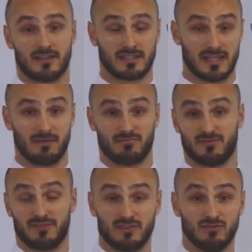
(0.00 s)
tip
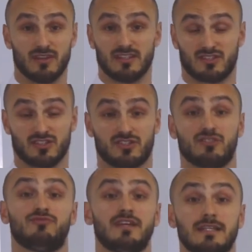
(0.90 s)
for you, is just to
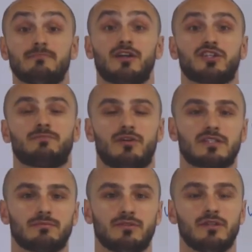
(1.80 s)
read as much as
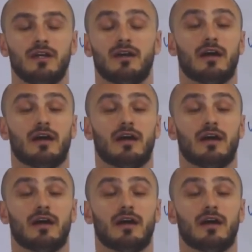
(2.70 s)
possible